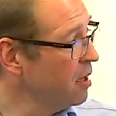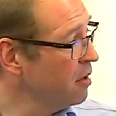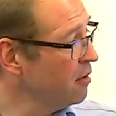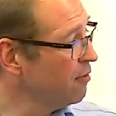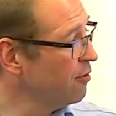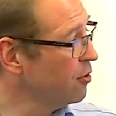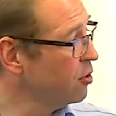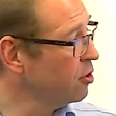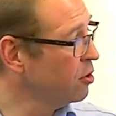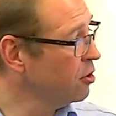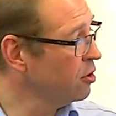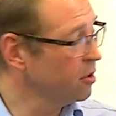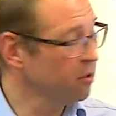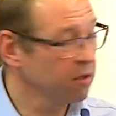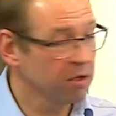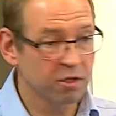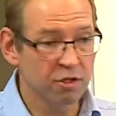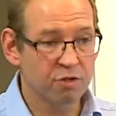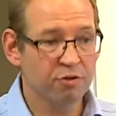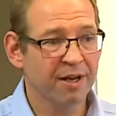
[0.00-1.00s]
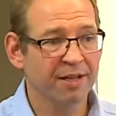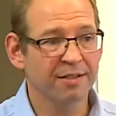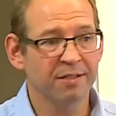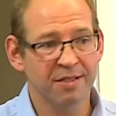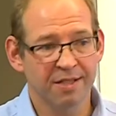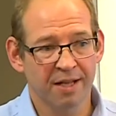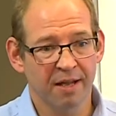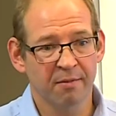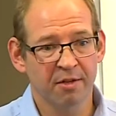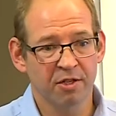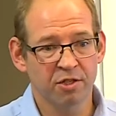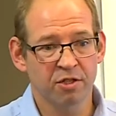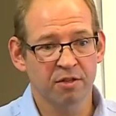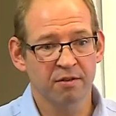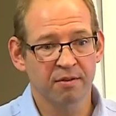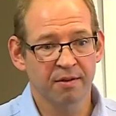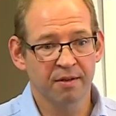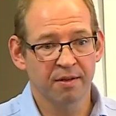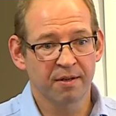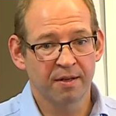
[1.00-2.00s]
for contractor damage
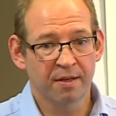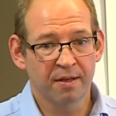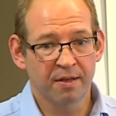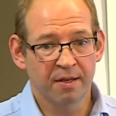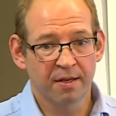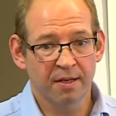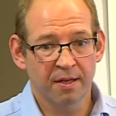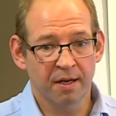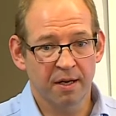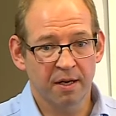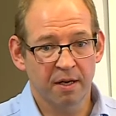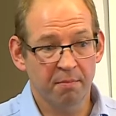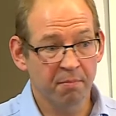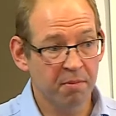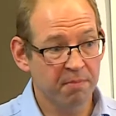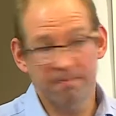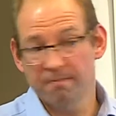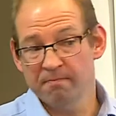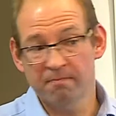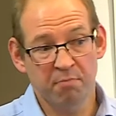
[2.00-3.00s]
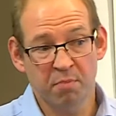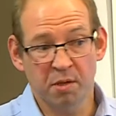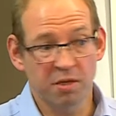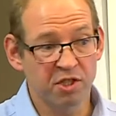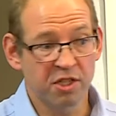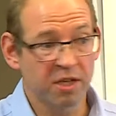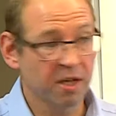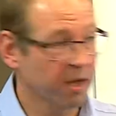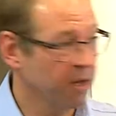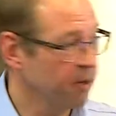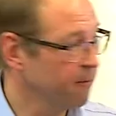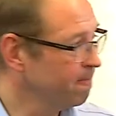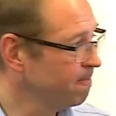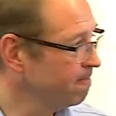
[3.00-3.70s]
uh, per se.